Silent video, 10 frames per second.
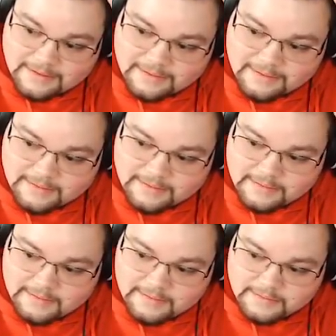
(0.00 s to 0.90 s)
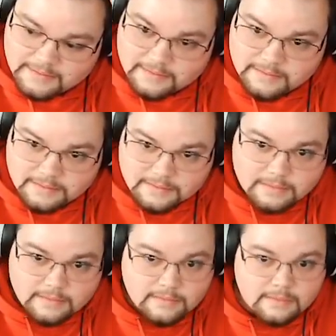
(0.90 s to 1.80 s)

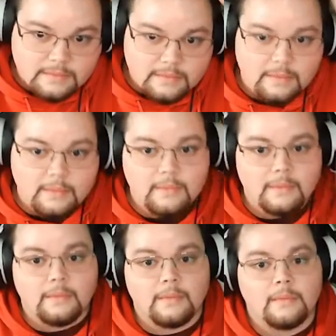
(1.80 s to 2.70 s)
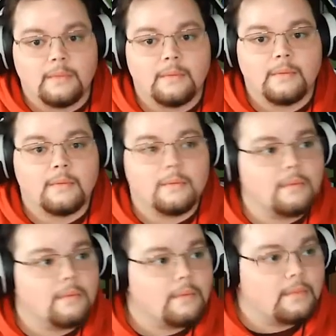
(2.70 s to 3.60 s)

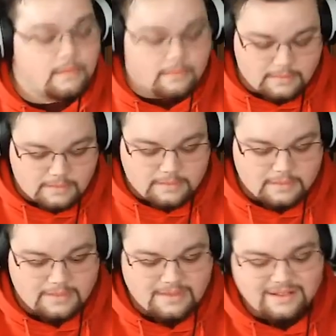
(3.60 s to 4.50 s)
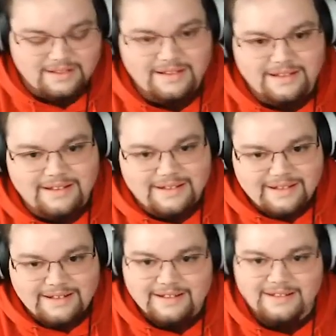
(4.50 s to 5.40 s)

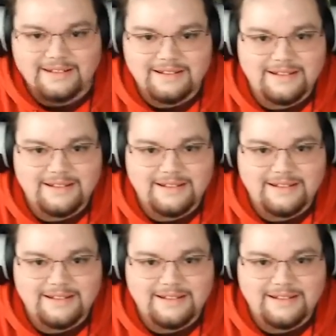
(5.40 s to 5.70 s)
This person isn't speaking.